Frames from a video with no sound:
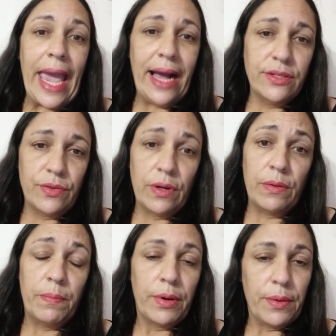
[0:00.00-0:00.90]

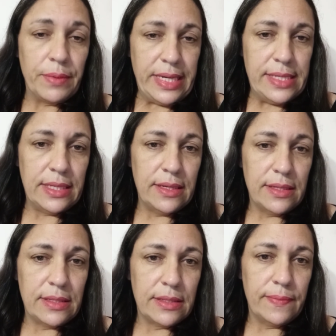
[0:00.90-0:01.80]

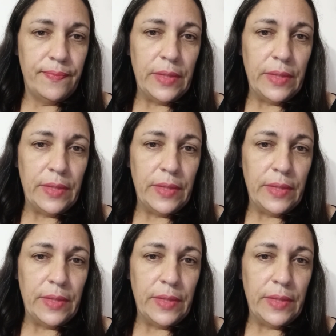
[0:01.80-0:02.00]
gastroparesis.